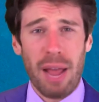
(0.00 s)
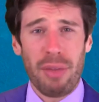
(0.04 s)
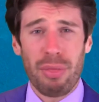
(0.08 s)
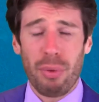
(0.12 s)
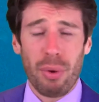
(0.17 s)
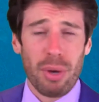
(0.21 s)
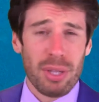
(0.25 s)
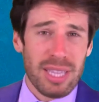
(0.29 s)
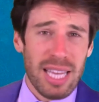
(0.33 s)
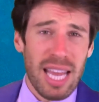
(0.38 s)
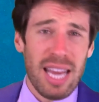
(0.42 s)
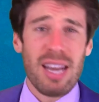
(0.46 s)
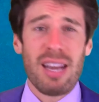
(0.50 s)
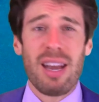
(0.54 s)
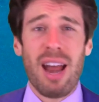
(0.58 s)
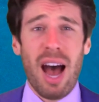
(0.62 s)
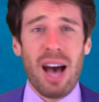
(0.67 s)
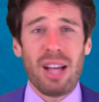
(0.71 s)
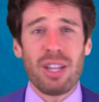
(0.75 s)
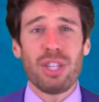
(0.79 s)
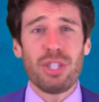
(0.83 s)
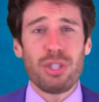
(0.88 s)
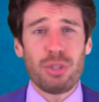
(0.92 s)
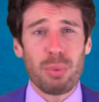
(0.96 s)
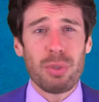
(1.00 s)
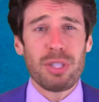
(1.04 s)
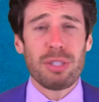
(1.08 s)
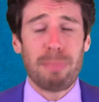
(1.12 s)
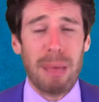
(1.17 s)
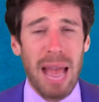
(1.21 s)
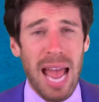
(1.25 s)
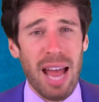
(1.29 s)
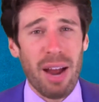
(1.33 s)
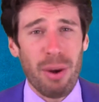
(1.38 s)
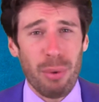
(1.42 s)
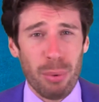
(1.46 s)
I thought that knowledge was
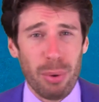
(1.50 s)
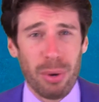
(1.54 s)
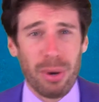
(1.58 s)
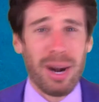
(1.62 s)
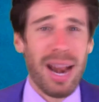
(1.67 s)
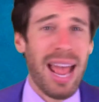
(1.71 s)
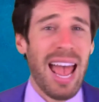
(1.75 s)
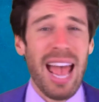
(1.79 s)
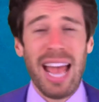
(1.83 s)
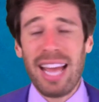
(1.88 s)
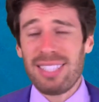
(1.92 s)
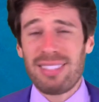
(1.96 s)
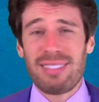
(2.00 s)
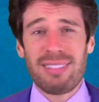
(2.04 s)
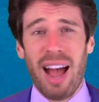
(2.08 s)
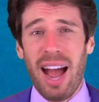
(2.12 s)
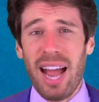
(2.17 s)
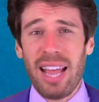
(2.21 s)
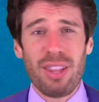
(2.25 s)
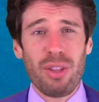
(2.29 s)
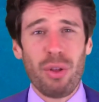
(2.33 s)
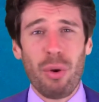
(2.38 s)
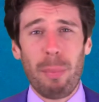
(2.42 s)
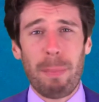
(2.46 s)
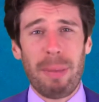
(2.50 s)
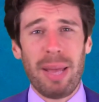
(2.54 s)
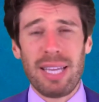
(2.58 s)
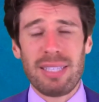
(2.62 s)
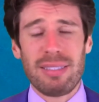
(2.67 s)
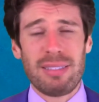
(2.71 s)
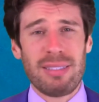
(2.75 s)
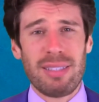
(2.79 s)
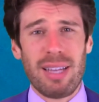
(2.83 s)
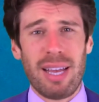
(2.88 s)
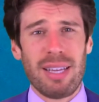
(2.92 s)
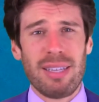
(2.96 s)
power, as Tai
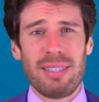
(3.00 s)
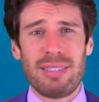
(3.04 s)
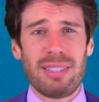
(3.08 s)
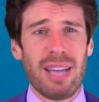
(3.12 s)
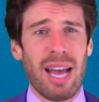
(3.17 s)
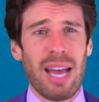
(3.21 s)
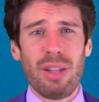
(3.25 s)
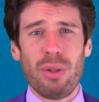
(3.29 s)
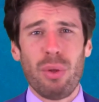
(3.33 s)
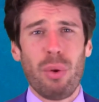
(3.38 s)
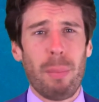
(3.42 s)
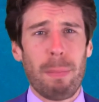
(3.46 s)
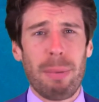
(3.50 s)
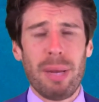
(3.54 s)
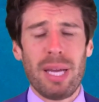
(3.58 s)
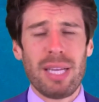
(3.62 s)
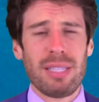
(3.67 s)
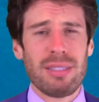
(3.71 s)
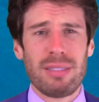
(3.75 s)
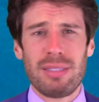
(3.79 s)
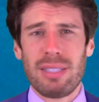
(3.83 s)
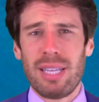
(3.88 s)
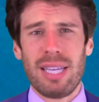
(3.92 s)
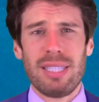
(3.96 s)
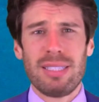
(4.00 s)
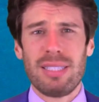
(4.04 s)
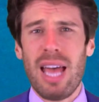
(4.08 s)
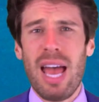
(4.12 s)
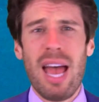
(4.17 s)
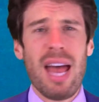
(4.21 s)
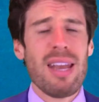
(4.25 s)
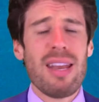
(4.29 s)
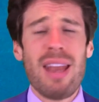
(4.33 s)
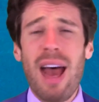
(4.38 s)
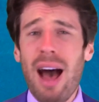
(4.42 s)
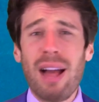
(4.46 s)
Lopez said. Tai Lopez says,
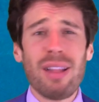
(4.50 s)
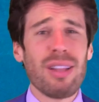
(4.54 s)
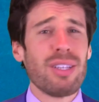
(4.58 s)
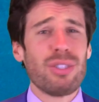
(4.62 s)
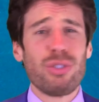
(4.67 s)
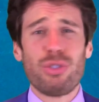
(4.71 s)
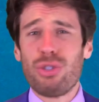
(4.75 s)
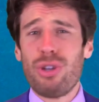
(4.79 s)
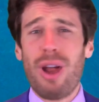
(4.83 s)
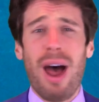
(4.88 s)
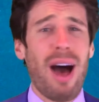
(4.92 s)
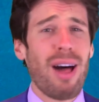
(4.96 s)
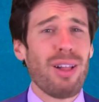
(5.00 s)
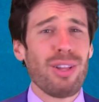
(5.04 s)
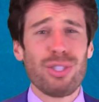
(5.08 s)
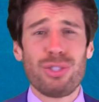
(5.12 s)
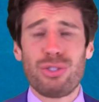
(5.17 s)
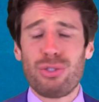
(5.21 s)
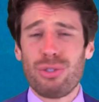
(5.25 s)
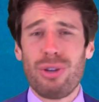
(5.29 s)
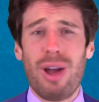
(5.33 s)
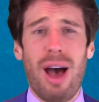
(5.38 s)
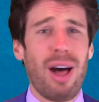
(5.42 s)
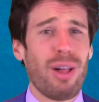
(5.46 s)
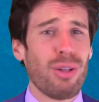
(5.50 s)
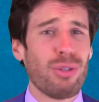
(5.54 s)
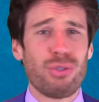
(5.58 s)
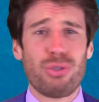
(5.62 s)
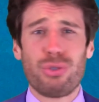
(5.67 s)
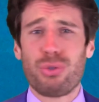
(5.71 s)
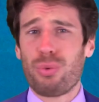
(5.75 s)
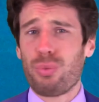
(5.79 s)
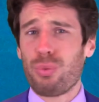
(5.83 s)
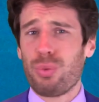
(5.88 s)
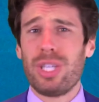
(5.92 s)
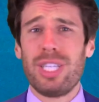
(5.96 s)
knowledge, knowledge,
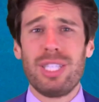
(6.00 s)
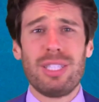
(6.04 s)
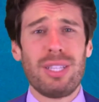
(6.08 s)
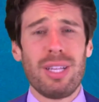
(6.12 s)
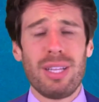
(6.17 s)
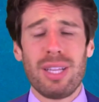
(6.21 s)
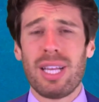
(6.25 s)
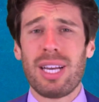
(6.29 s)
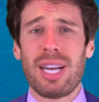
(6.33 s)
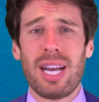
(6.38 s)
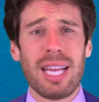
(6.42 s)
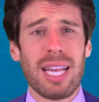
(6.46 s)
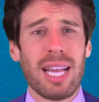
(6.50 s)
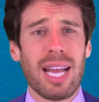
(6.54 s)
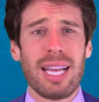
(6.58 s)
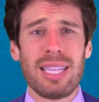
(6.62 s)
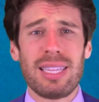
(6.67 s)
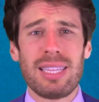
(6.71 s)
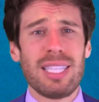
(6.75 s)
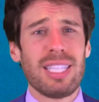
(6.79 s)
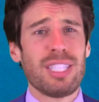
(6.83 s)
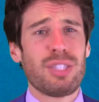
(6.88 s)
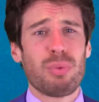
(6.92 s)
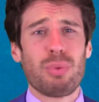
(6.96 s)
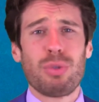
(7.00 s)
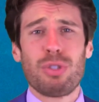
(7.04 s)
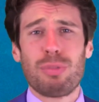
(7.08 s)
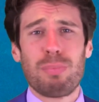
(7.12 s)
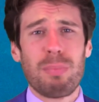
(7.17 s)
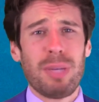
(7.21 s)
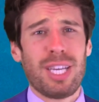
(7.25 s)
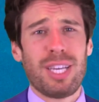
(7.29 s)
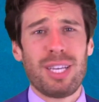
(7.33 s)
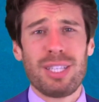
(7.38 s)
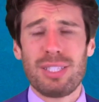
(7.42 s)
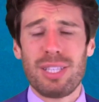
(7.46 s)
knowledge. The reason that I got this was
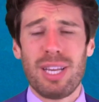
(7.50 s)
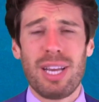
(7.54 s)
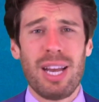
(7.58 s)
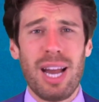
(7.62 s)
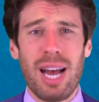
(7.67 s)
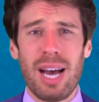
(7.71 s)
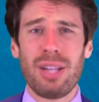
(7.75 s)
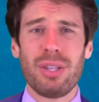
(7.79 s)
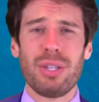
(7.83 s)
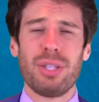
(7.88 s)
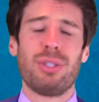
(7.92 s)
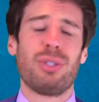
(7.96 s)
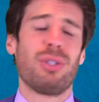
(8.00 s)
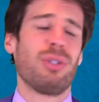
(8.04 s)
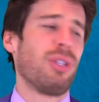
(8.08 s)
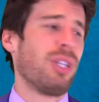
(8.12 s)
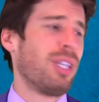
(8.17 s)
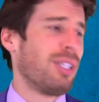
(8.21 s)
because of knowledge.